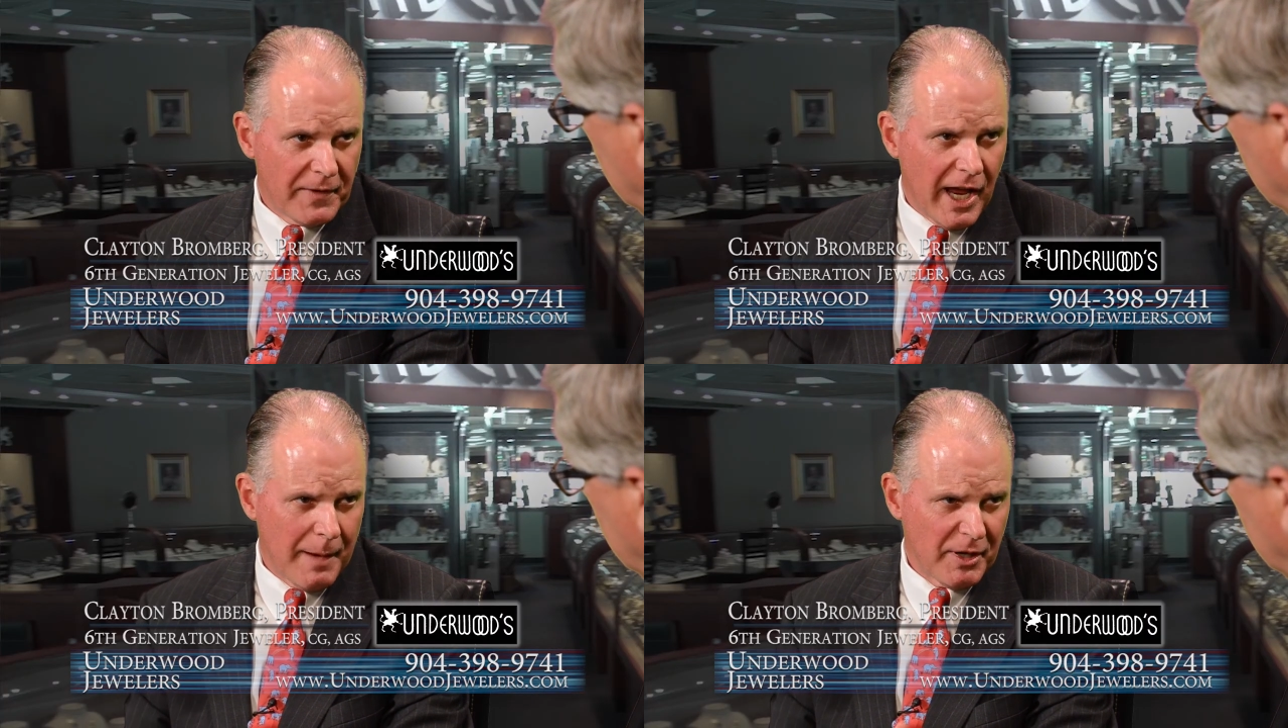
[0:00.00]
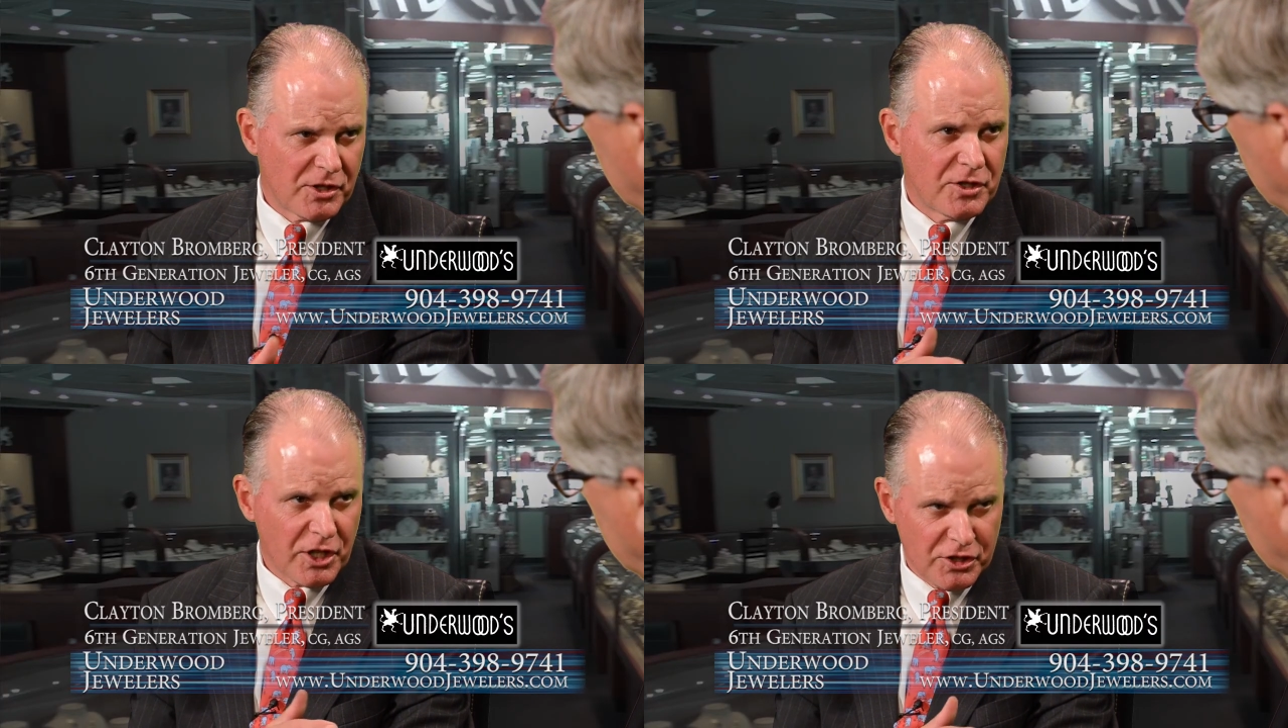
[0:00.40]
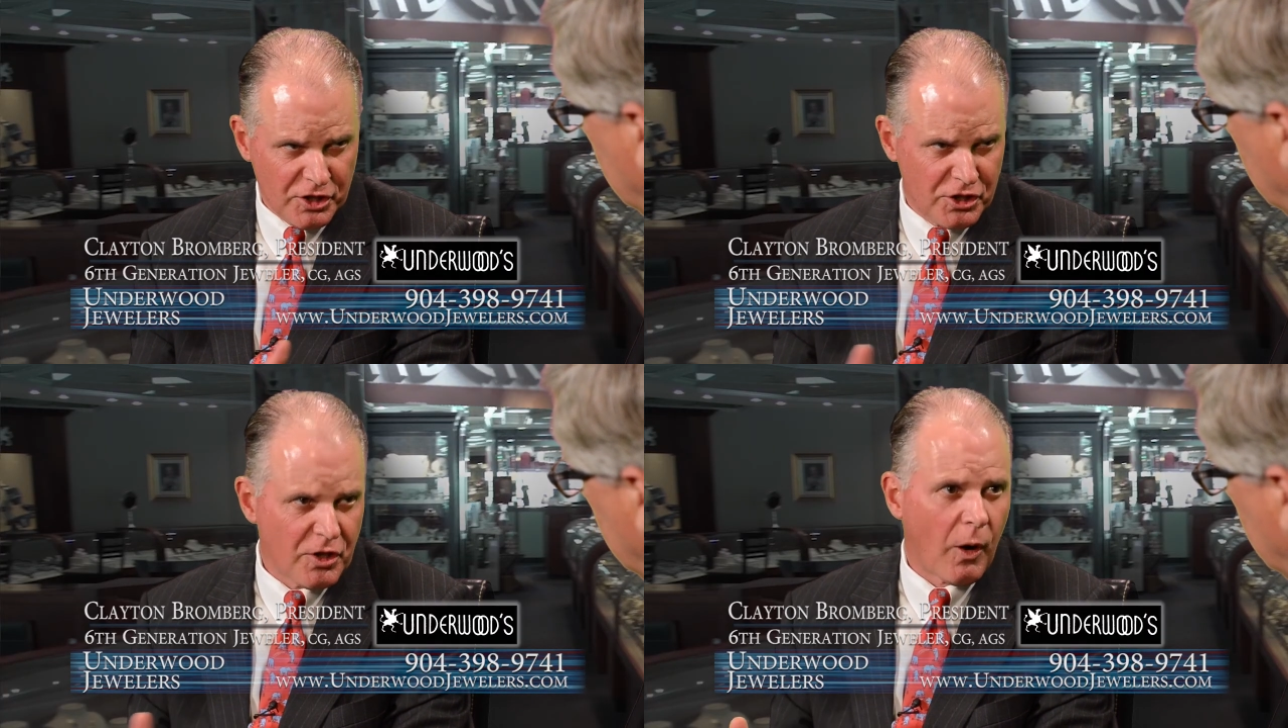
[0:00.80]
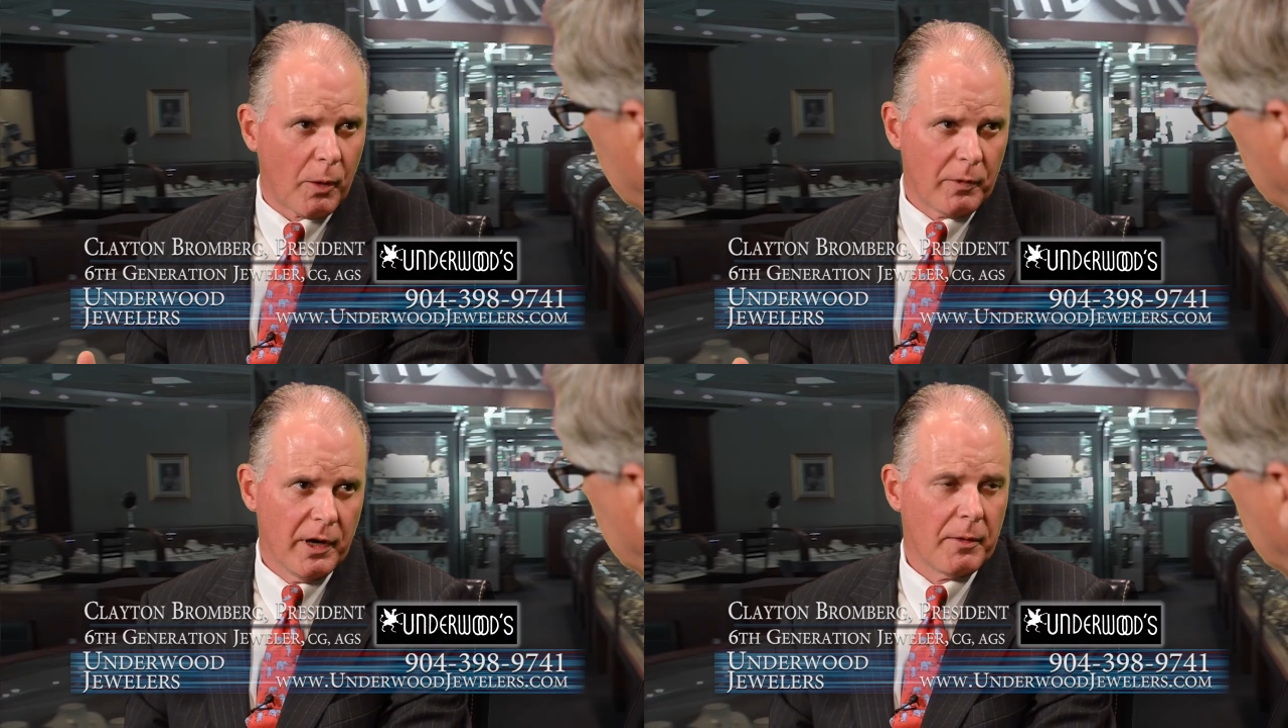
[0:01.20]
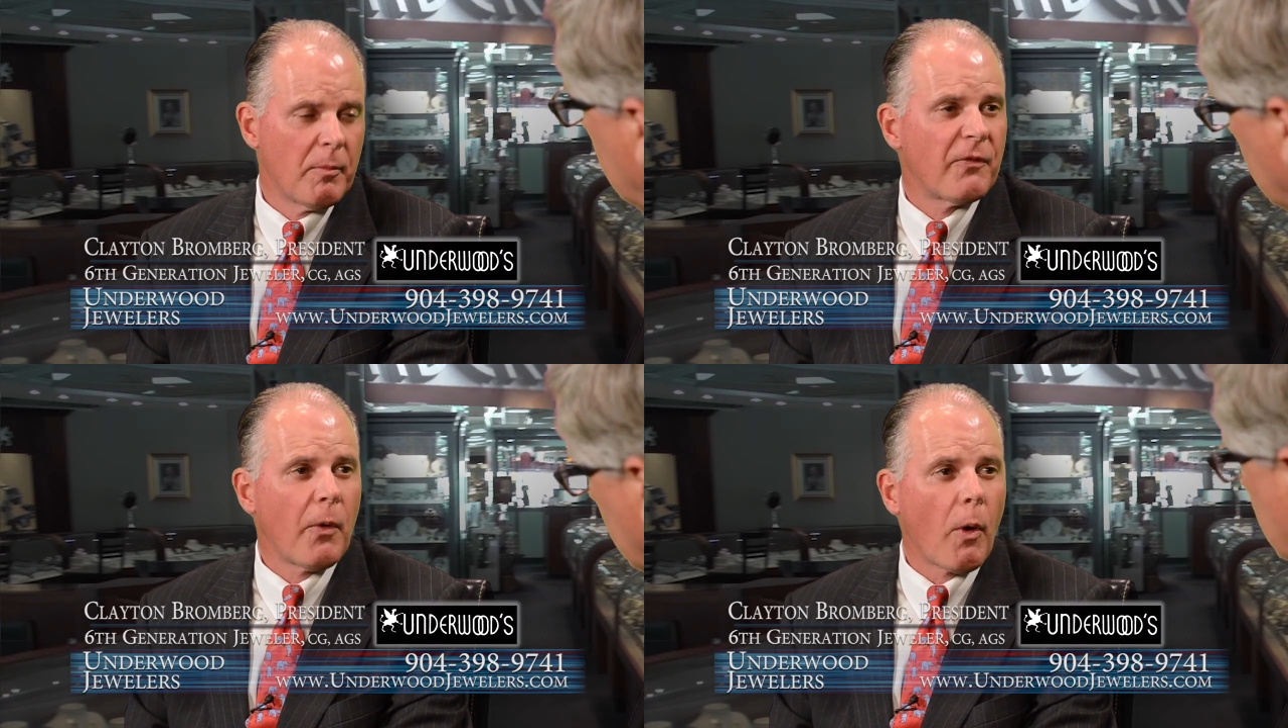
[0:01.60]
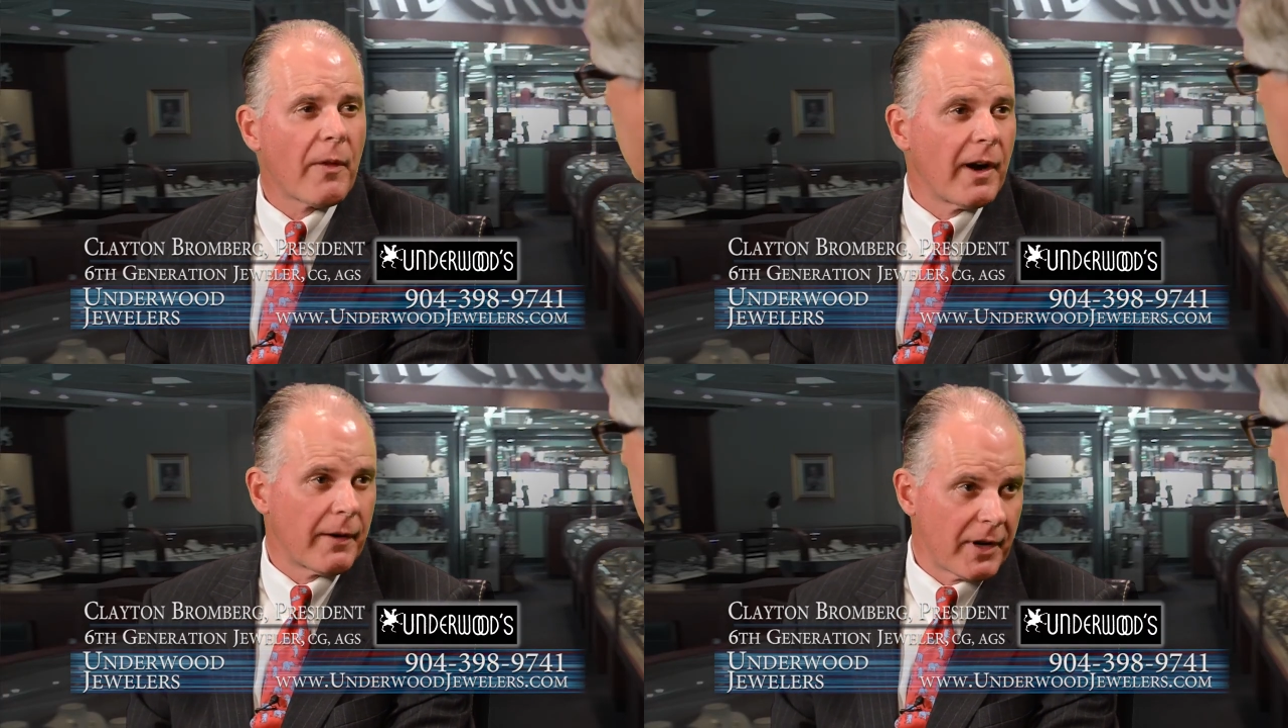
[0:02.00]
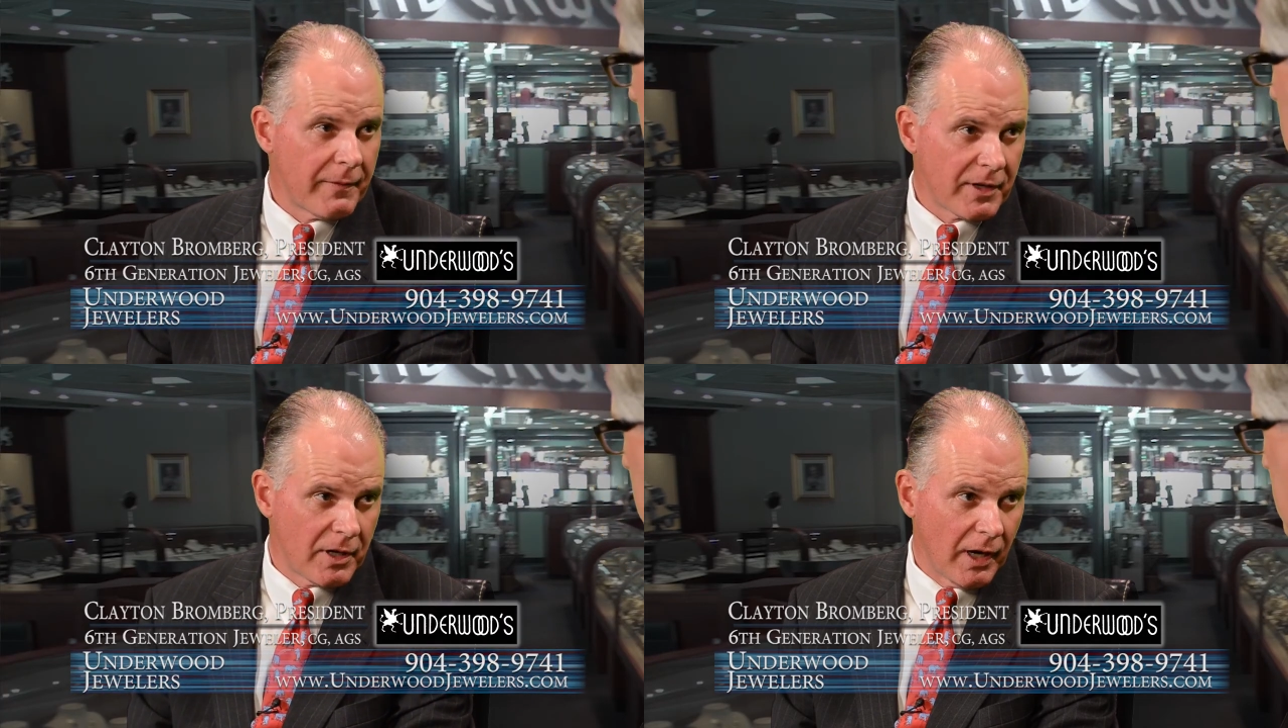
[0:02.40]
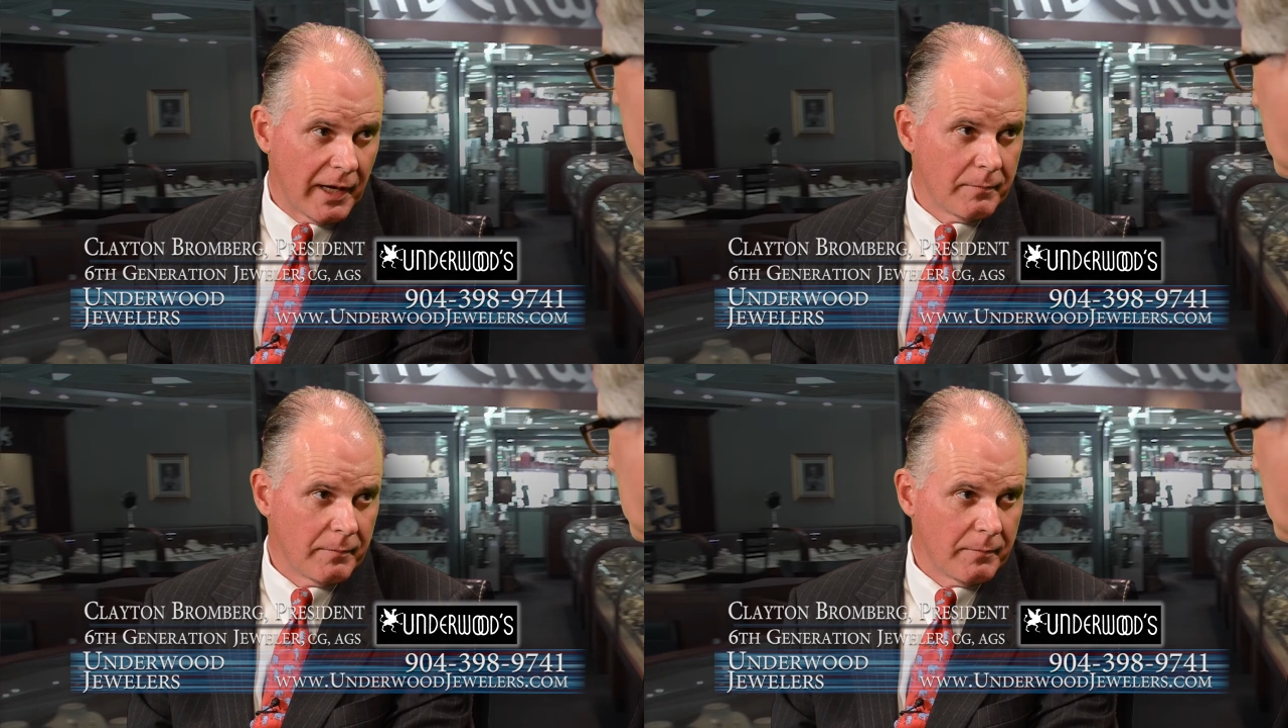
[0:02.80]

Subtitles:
diamonds just to start with, before they're ever even cut.